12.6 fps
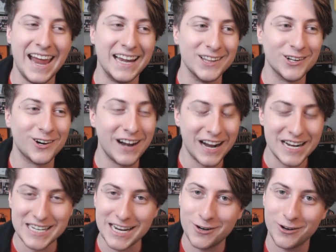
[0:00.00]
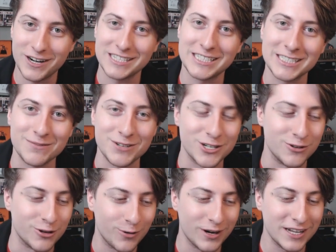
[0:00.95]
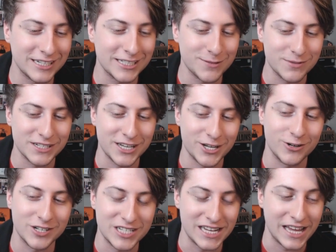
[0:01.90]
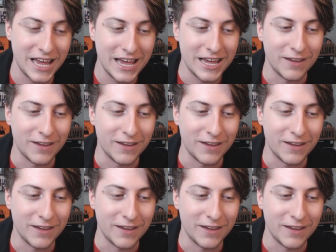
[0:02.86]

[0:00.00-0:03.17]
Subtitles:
And learn how to take criticism too. Criticism is a huge thing.